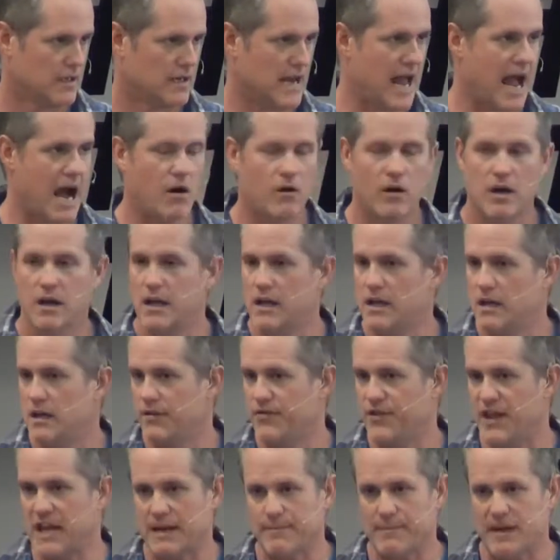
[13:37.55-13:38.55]
Now,
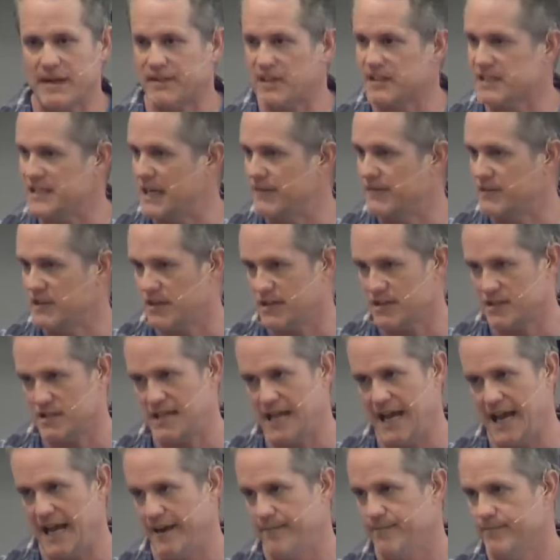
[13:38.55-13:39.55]
think about this even to this
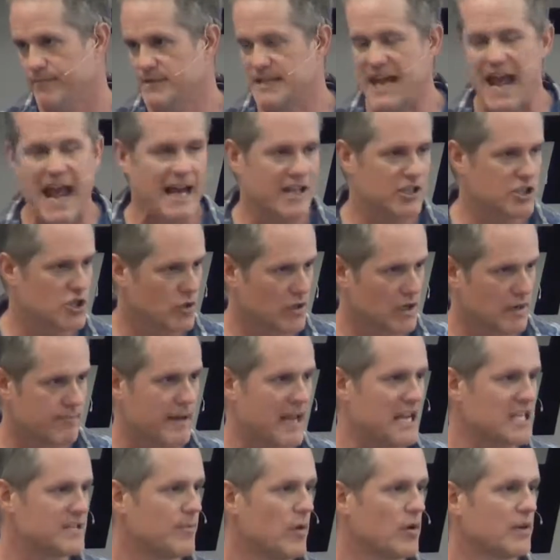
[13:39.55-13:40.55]
day. Dad, you're at a
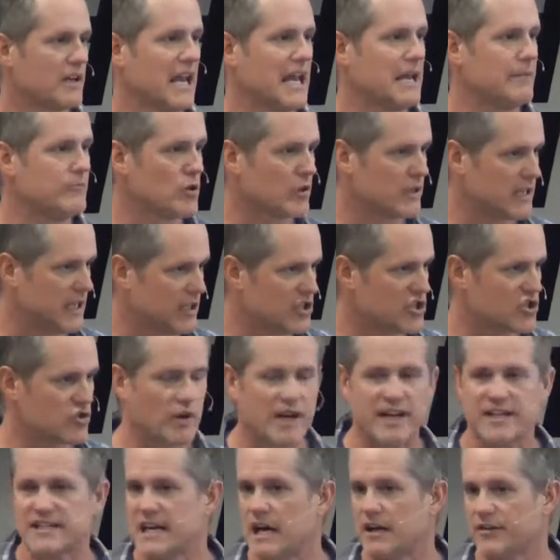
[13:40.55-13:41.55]
baseball game, your kid
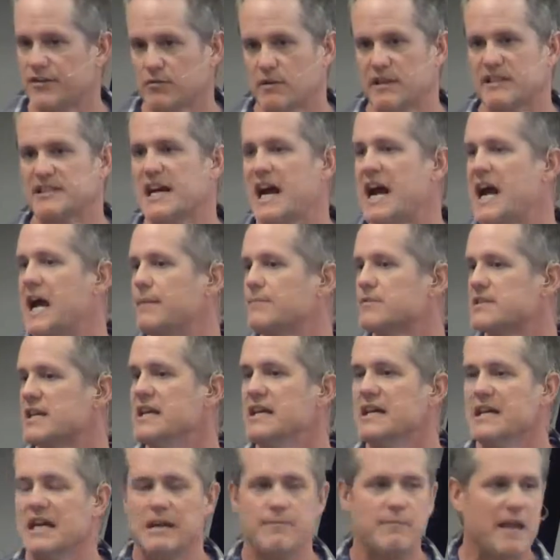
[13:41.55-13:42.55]
strikes out 3 times,
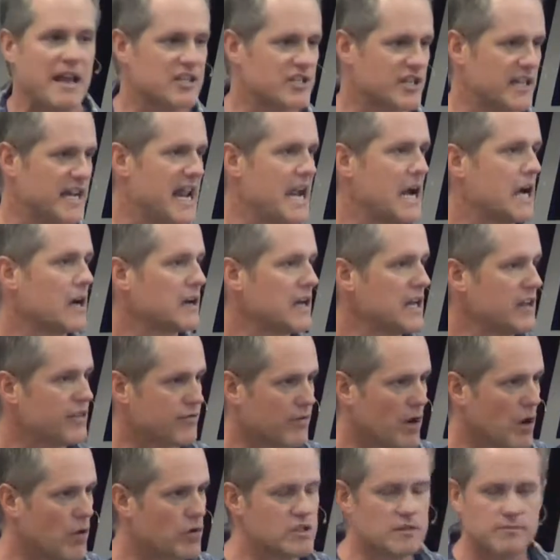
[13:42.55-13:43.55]
he makes an error, he
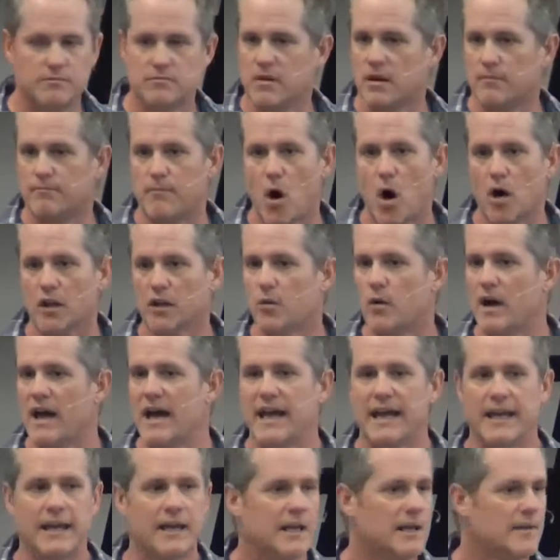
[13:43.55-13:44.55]
throws the ball
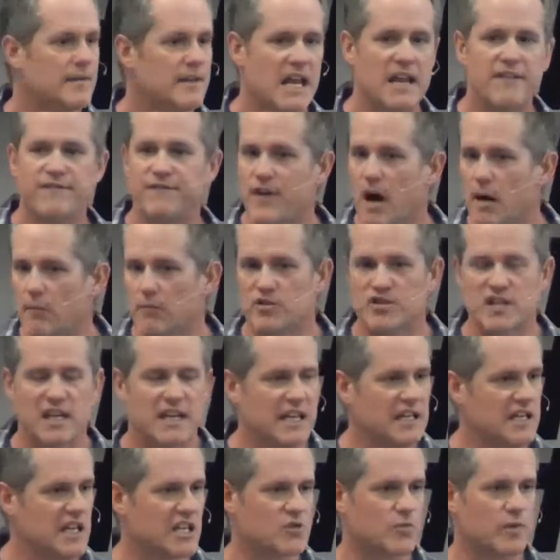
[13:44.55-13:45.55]
away, he follows
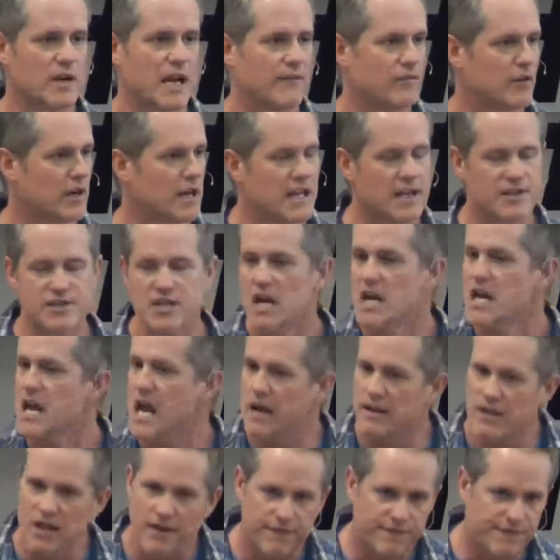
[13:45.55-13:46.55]
it, he does whatever it is.
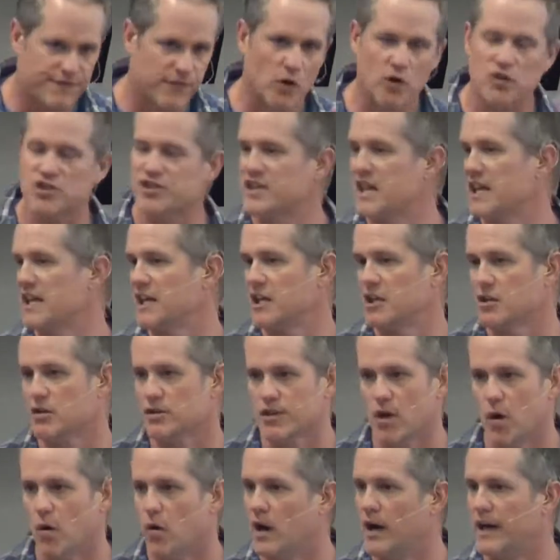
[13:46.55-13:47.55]
And the first thing
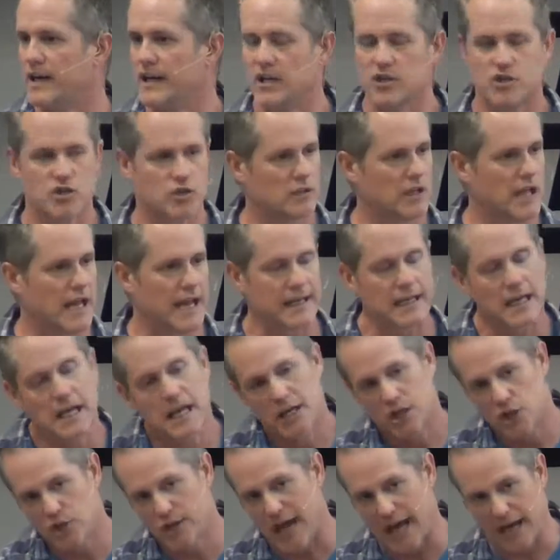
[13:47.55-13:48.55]
you're doing is you're like,
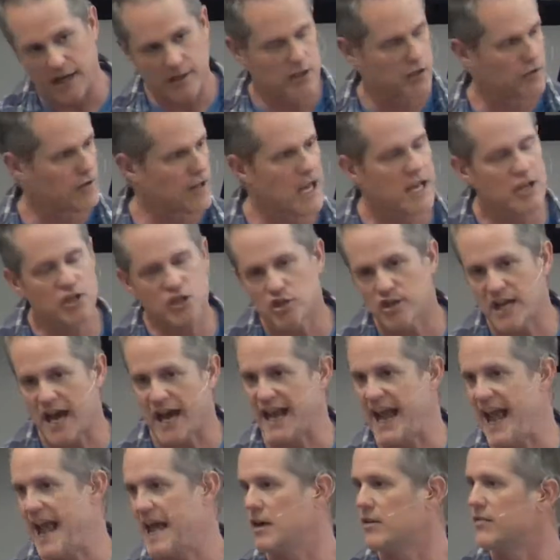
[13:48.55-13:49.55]
you gotta do this, you
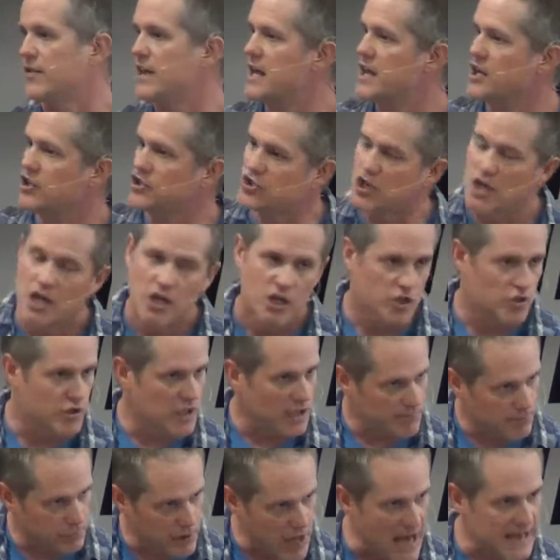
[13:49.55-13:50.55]
gotta handle this, you
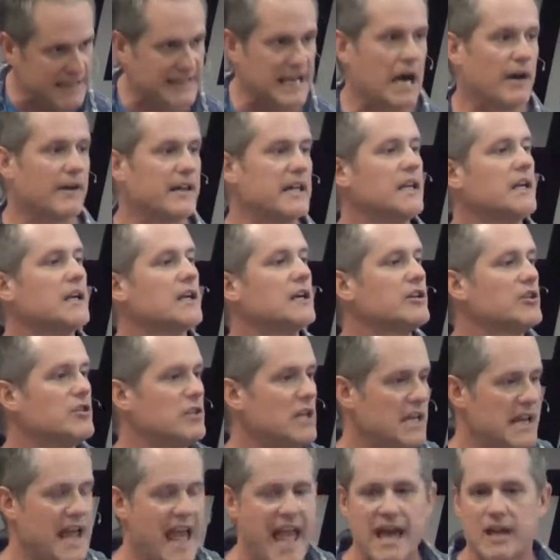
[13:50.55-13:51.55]
didn't block down here, you
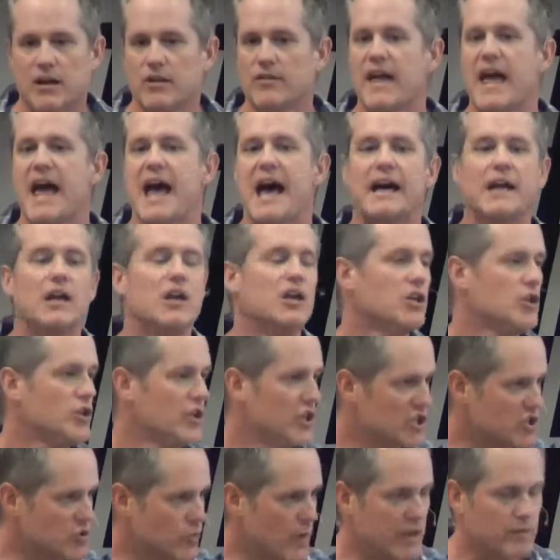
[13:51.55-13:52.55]
didn't handle that,
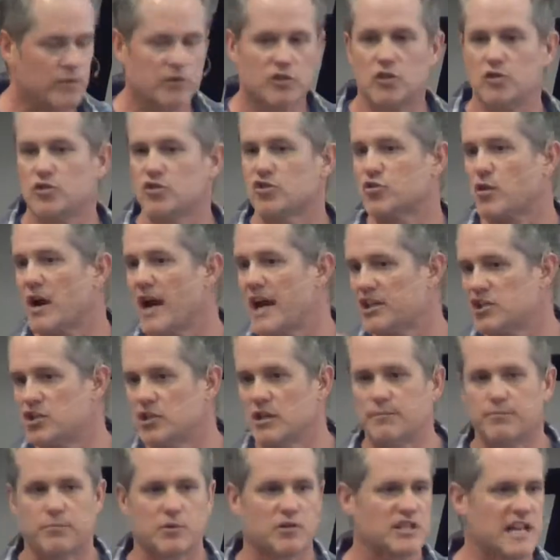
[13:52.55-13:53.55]
you didn't swing with 2 strikes,
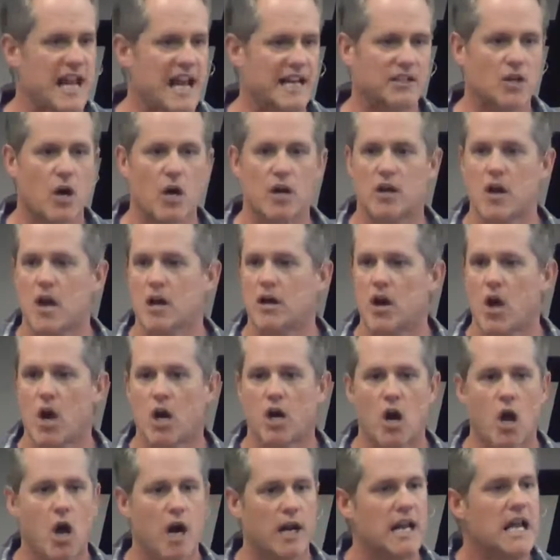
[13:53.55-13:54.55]
you didn't protect,
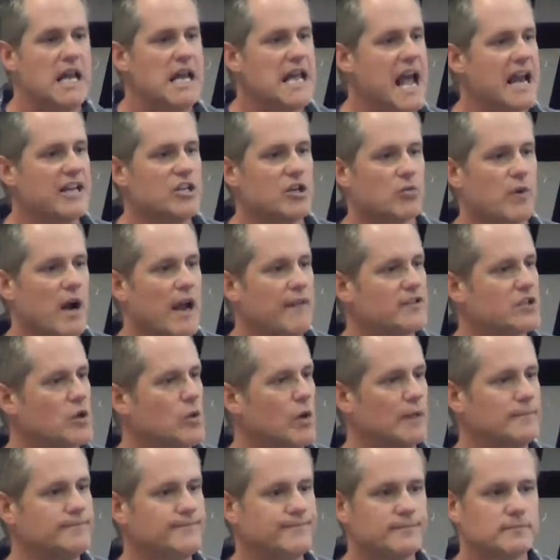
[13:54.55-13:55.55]
on, and your wife's
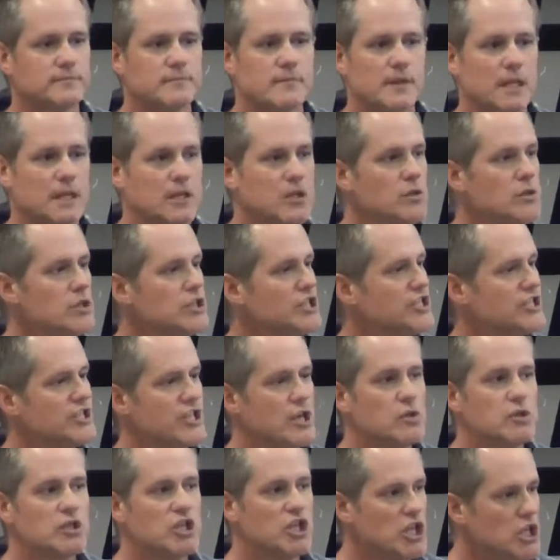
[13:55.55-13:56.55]
going, you look
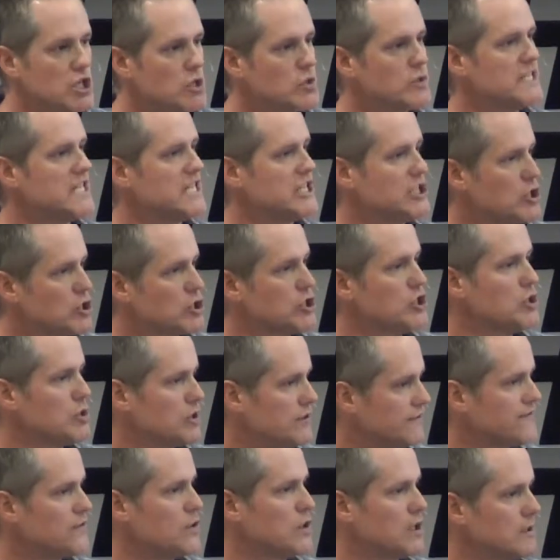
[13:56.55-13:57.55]
so cute in your
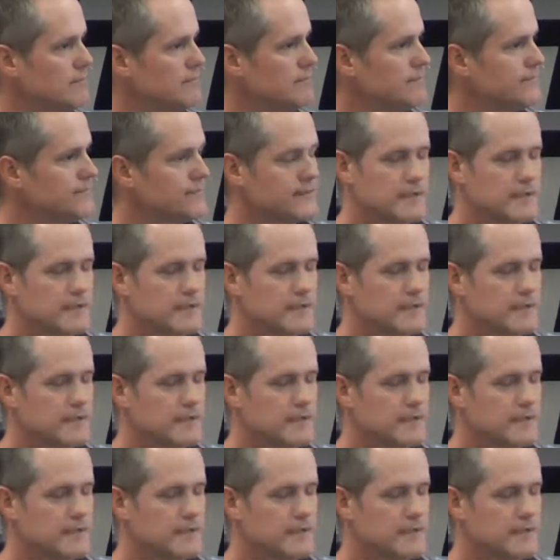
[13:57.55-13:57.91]
uniform.